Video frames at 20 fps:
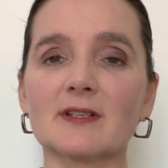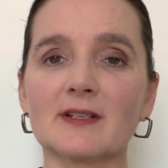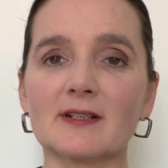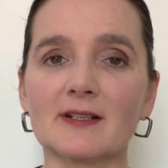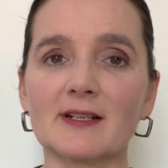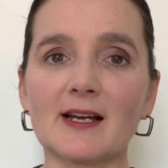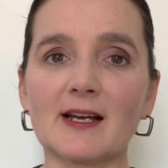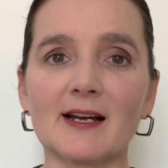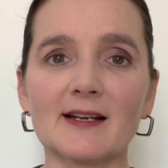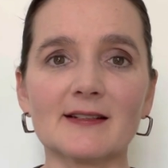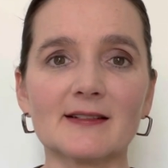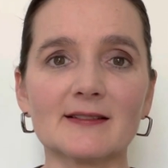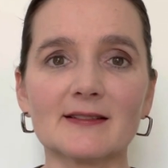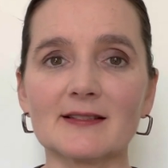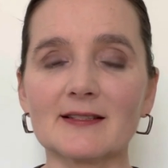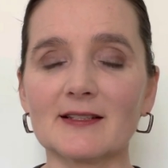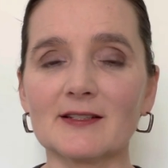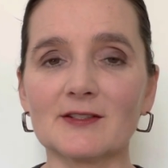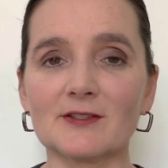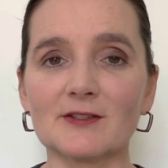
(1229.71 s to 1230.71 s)
and
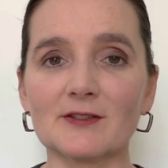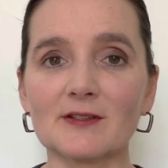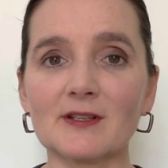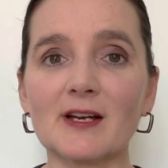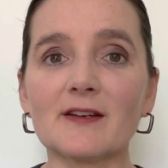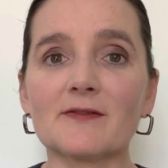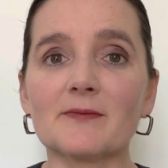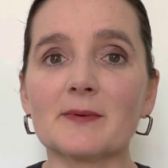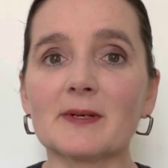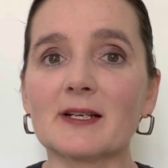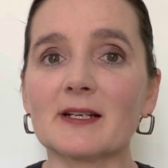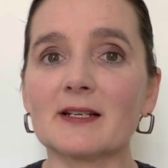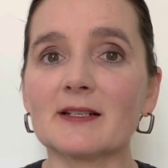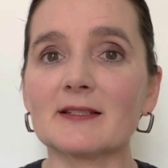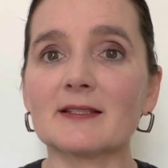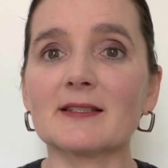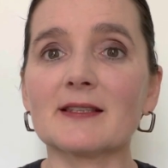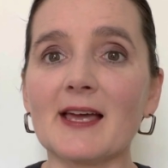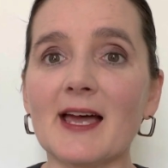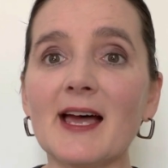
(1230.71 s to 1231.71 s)
guidance in your life, because
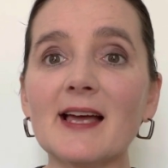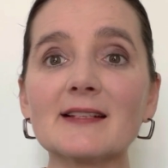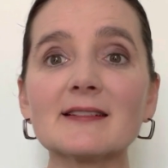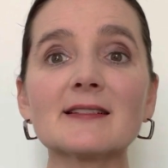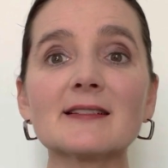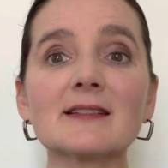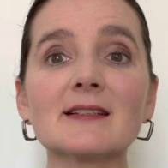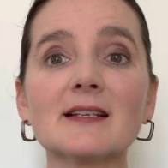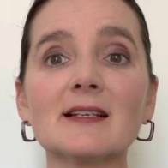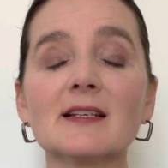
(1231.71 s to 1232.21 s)
that